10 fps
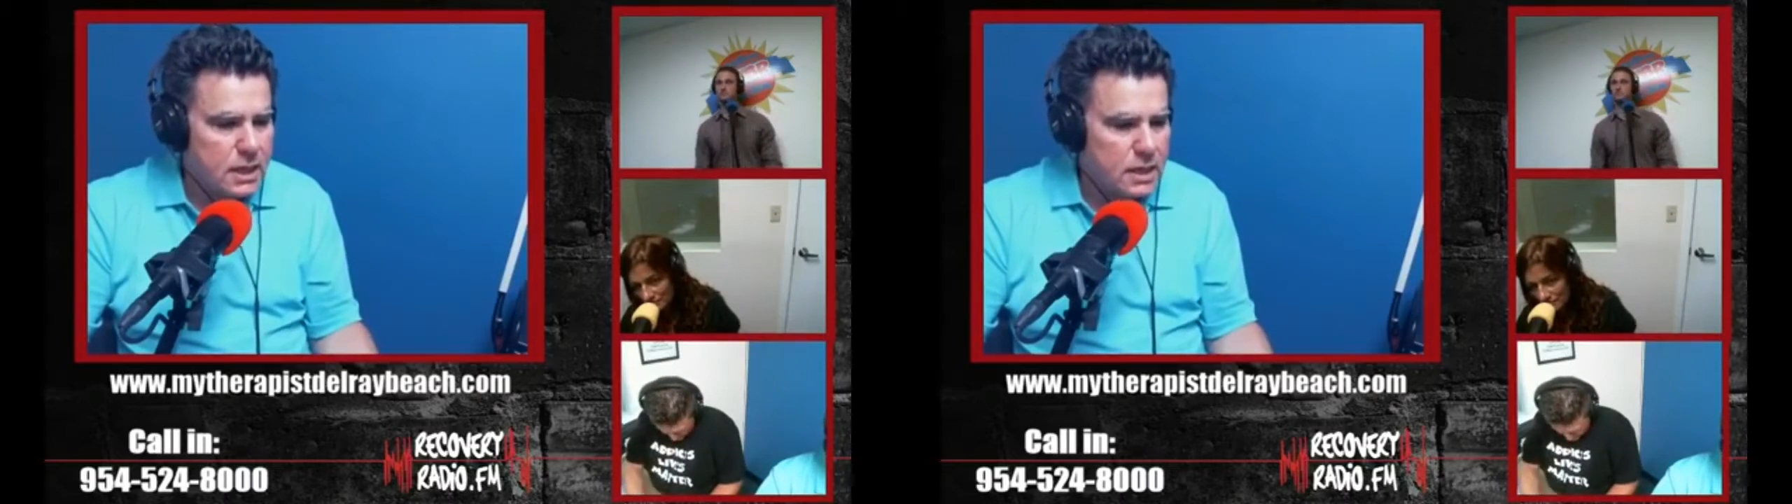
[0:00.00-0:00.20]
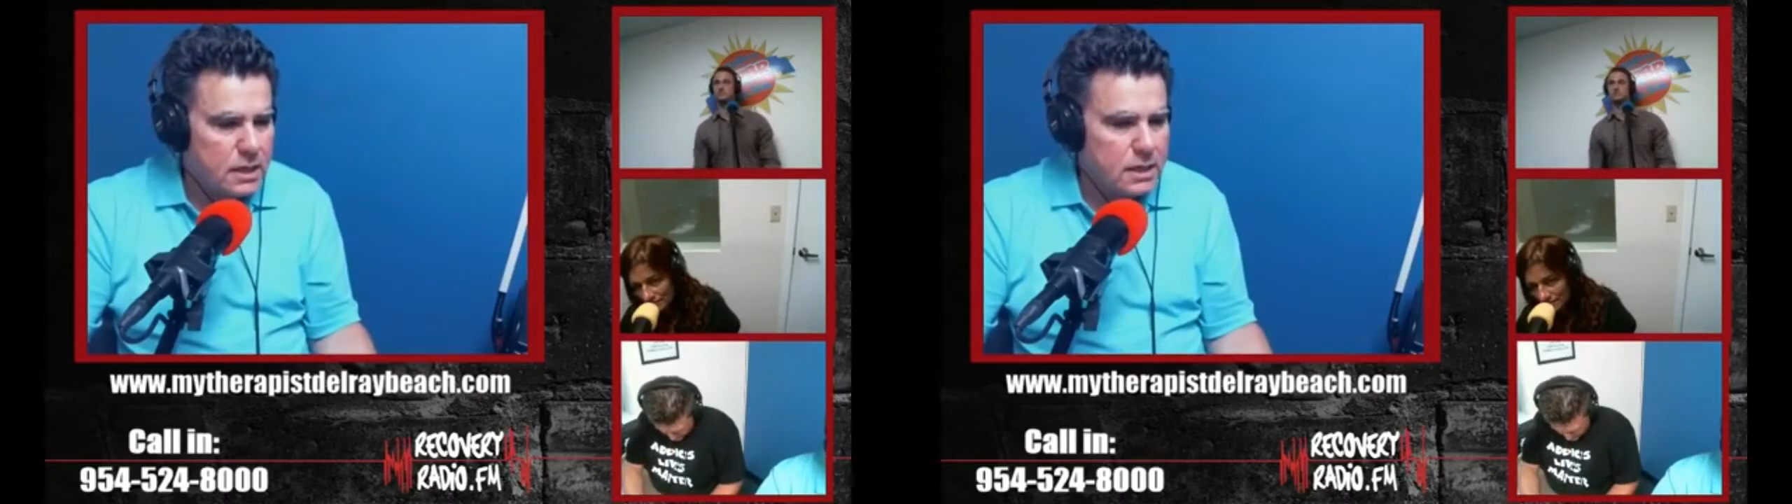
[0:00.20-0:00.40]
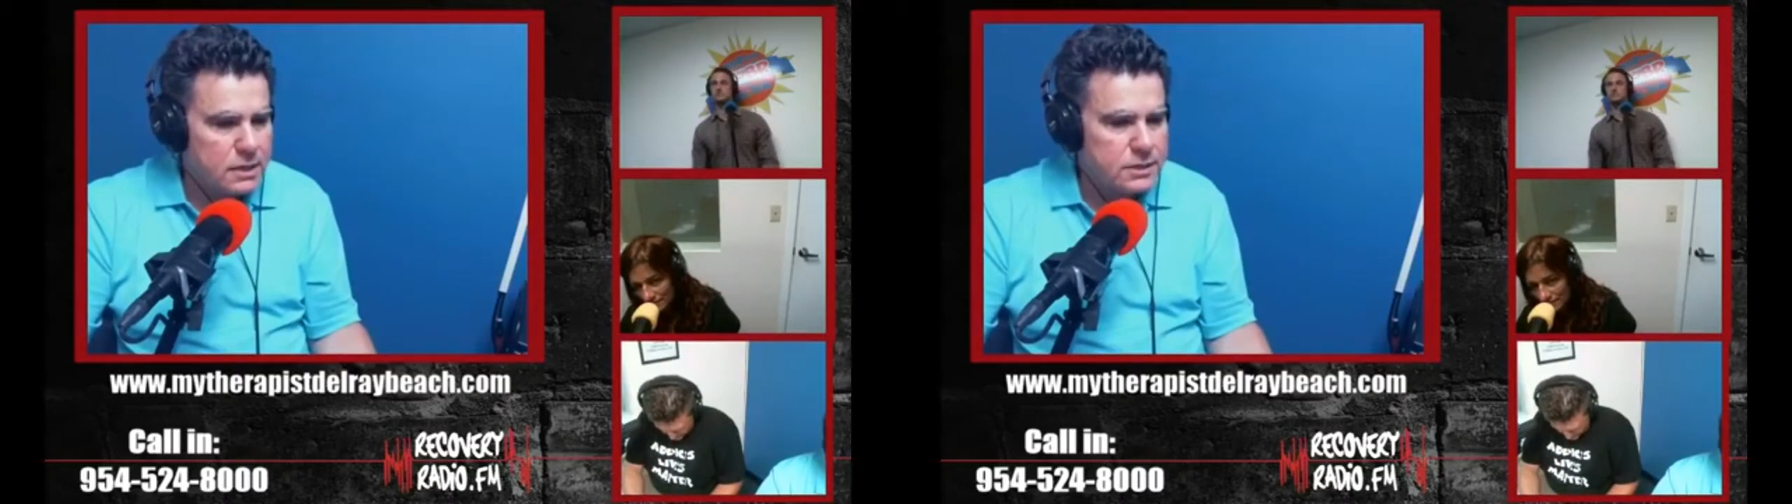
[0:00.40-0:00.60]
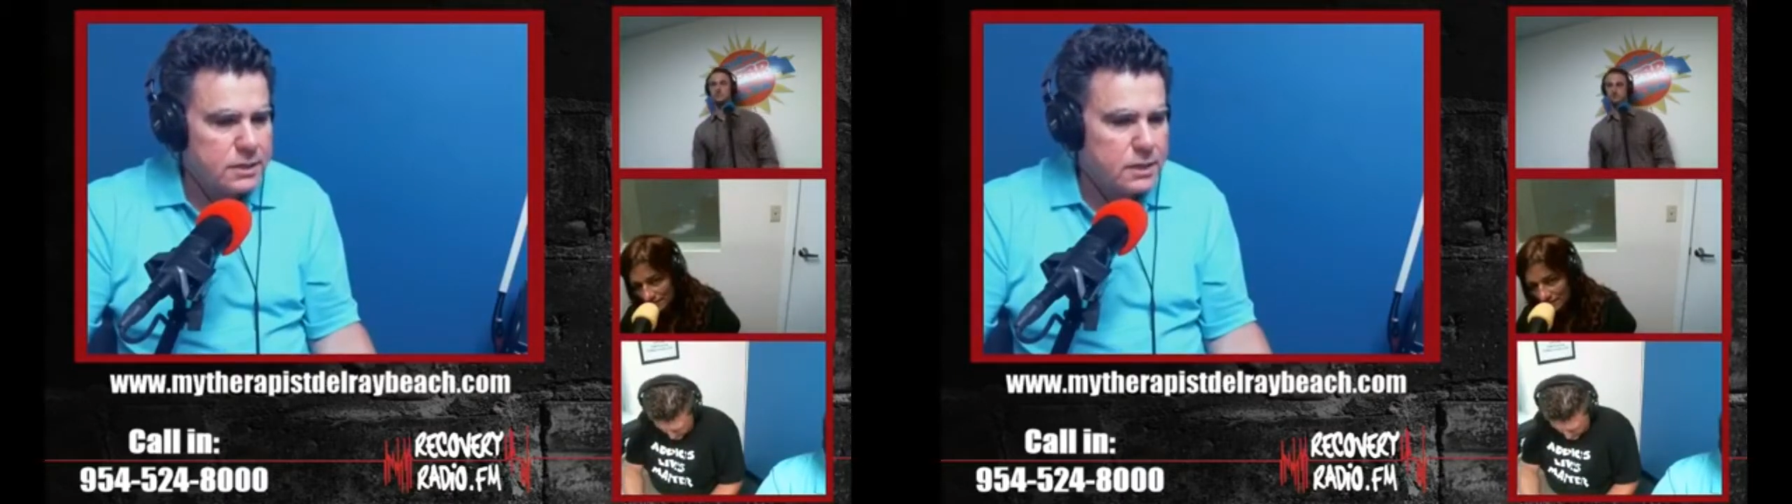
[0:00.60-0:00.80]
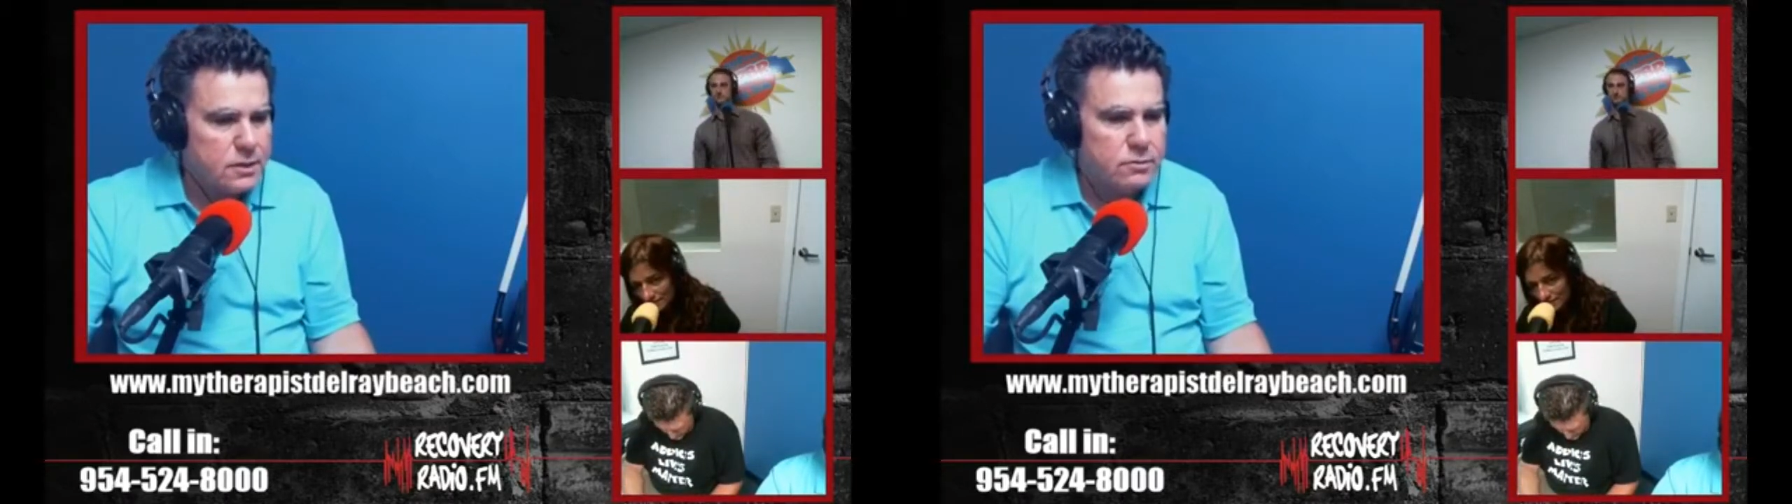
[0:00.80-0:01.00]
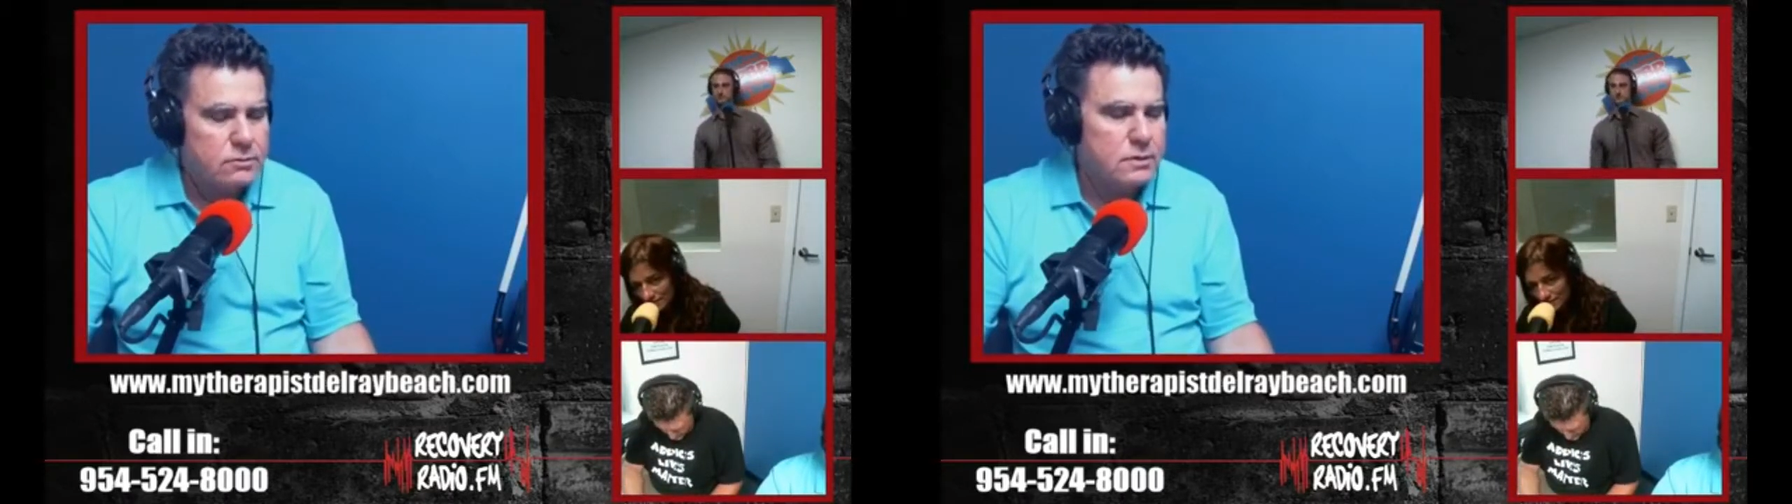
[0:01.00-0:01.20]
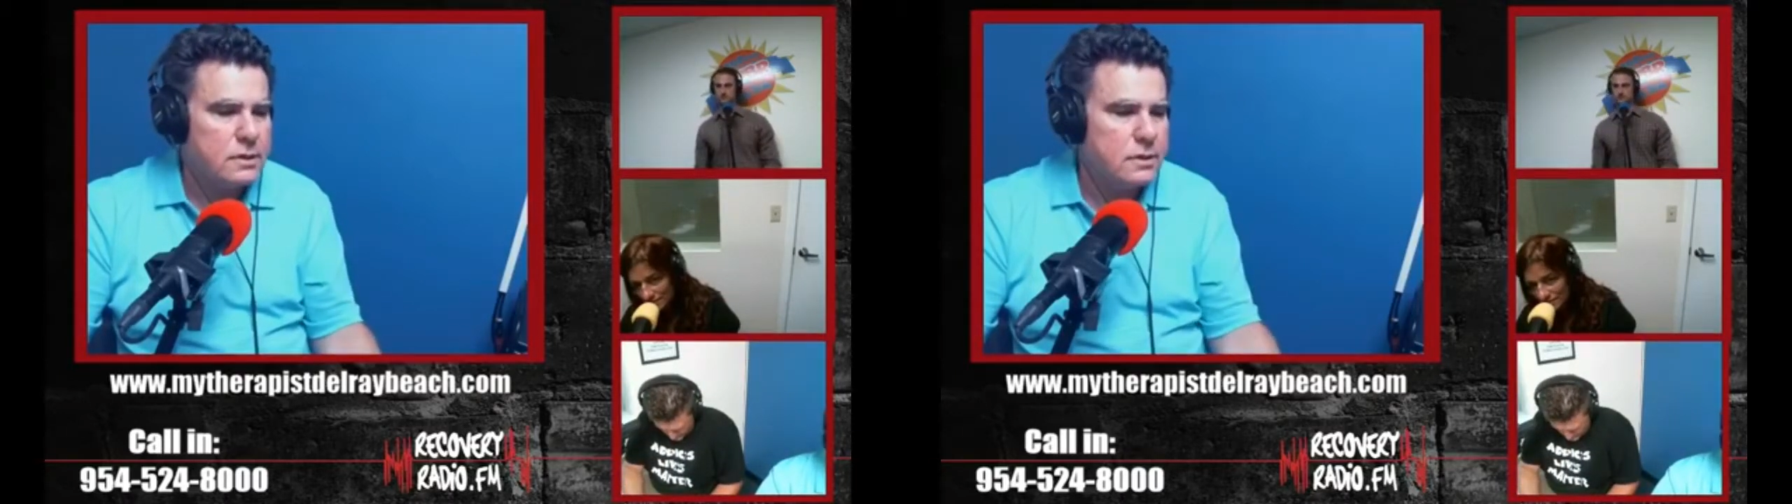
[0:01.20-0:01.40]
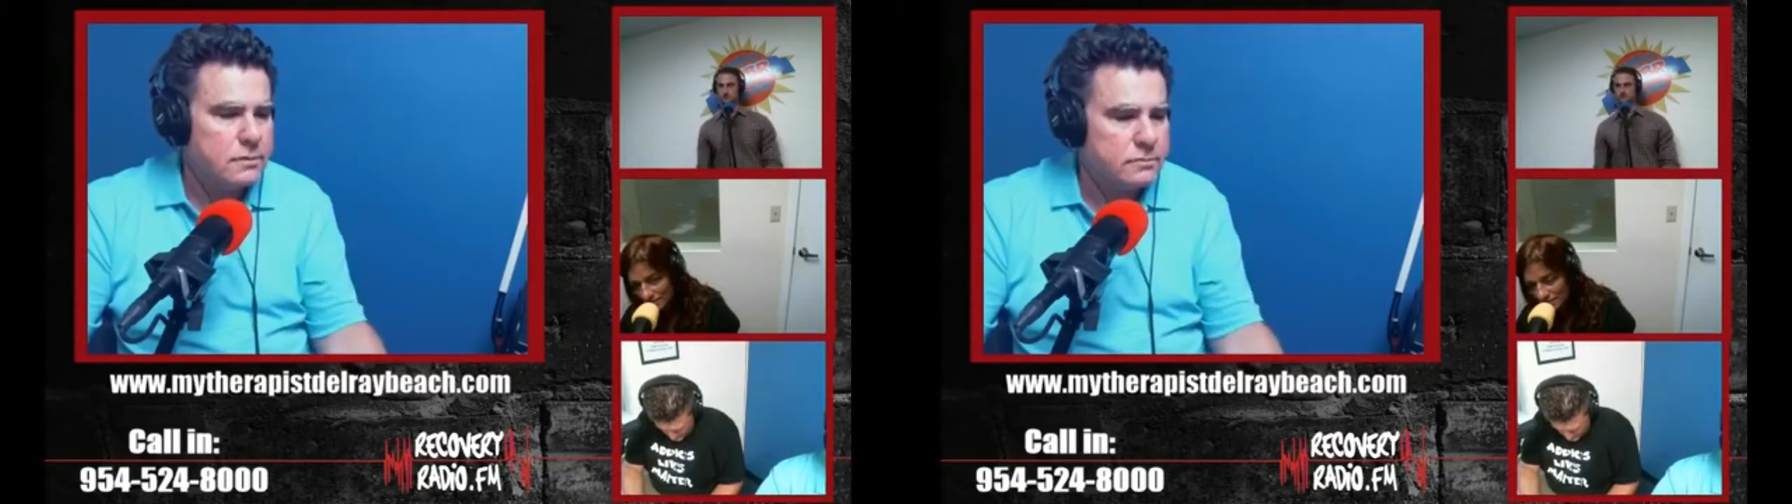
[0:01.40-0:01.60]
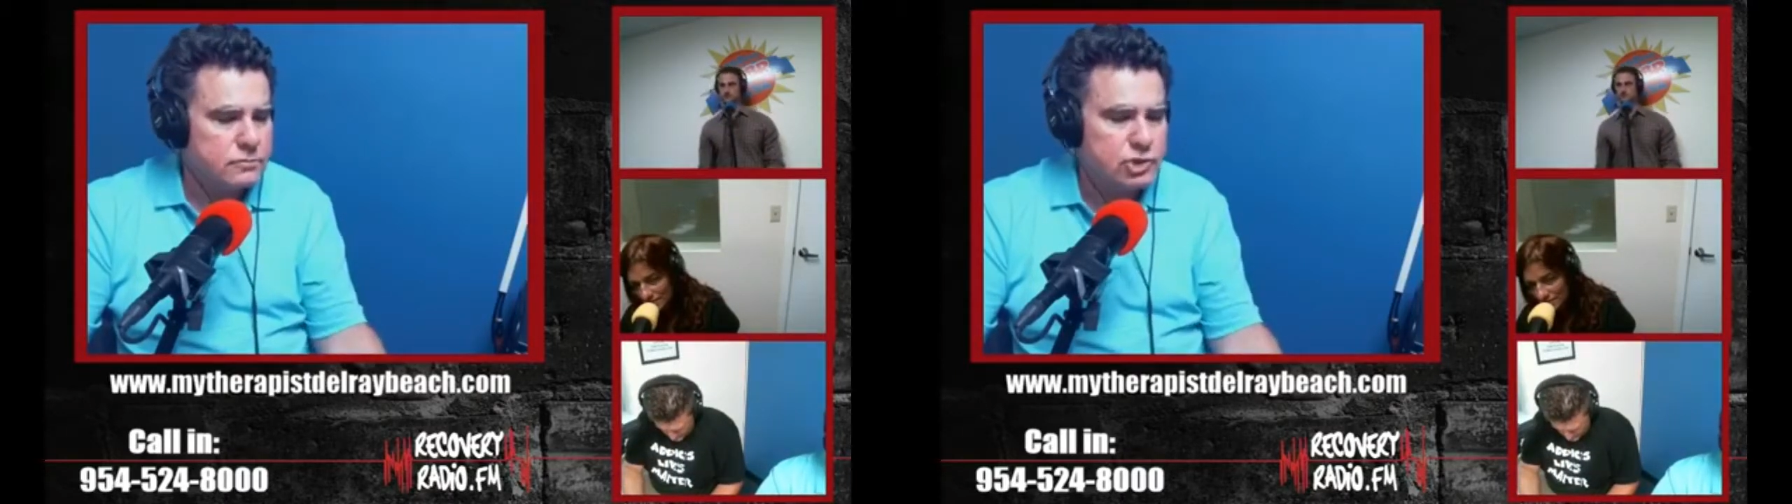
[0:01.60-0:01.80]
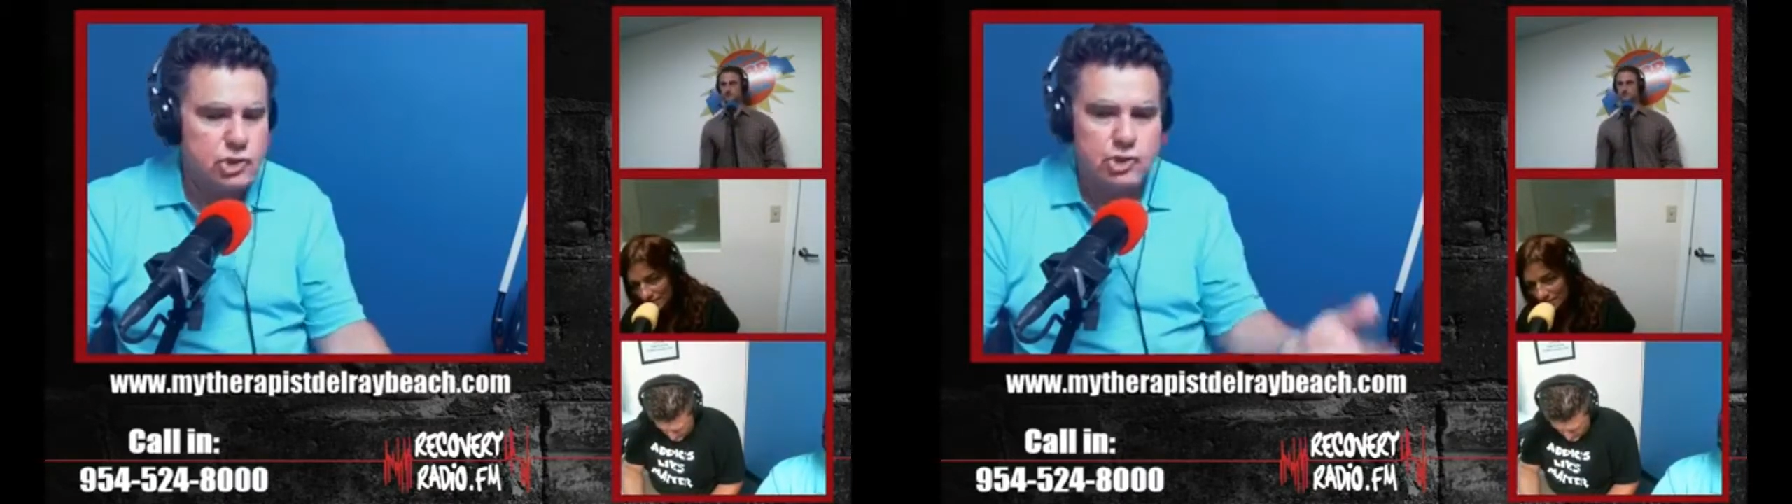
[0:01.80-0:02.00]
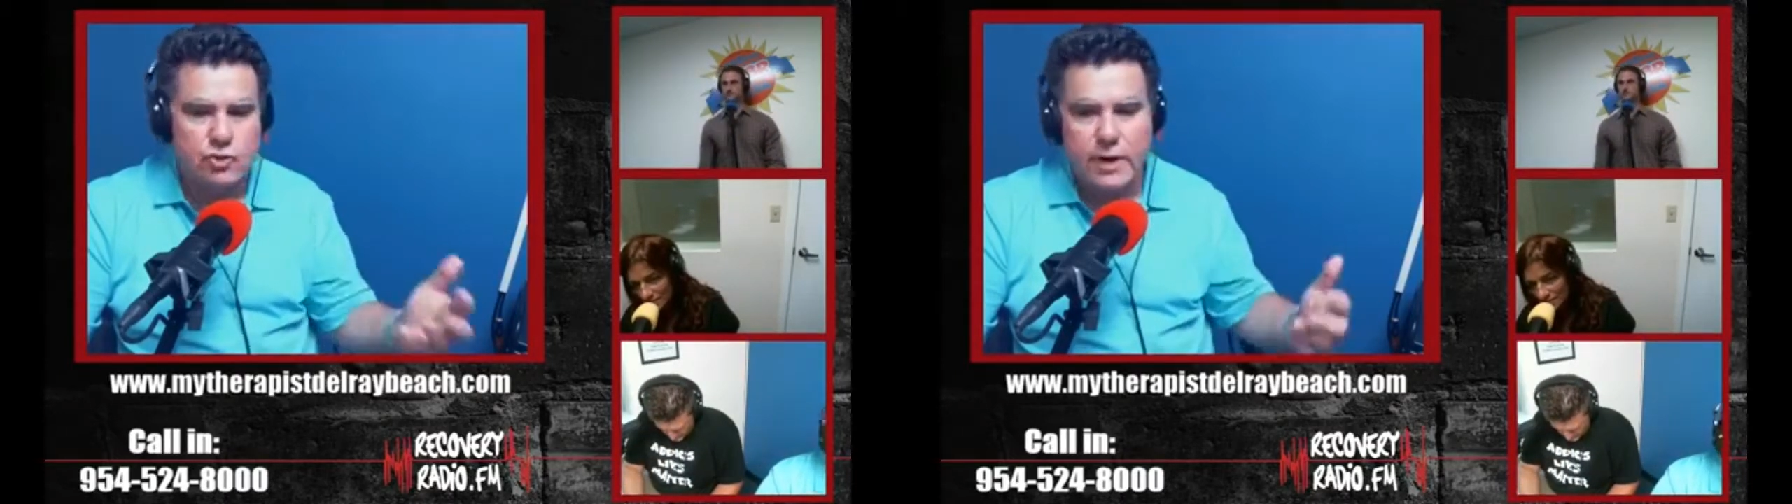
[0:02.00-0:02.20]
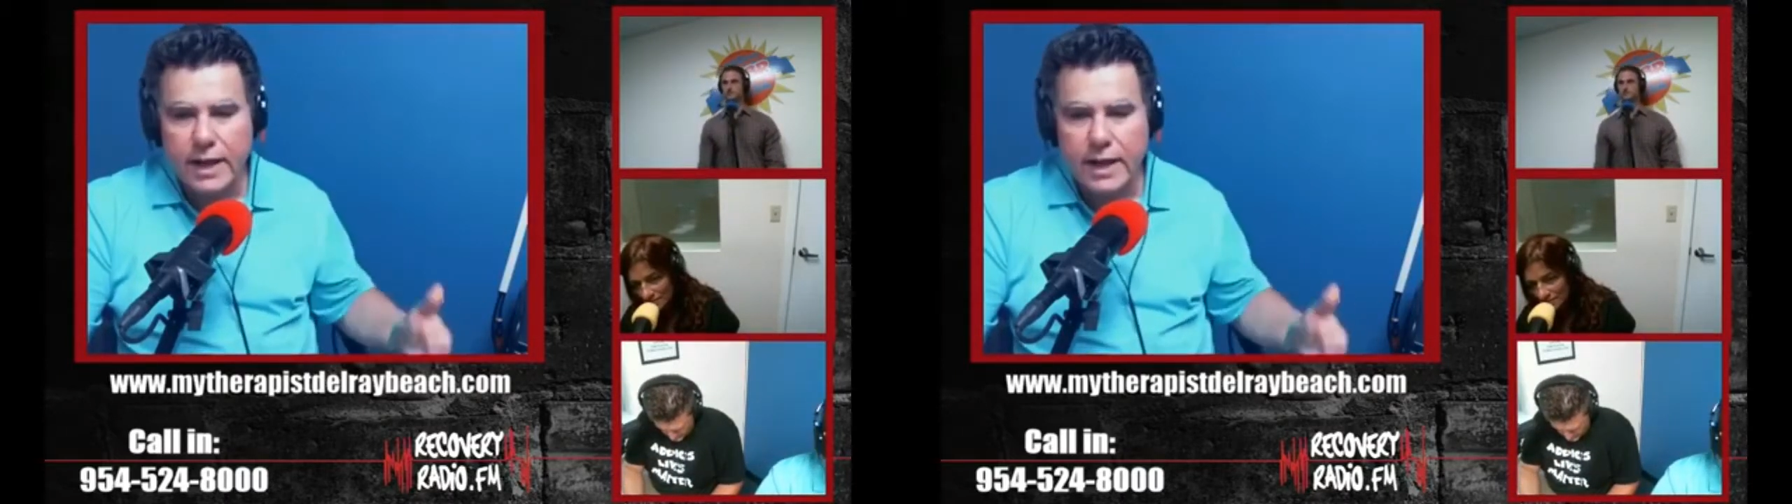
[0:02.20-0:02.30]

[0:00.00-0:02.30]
ginger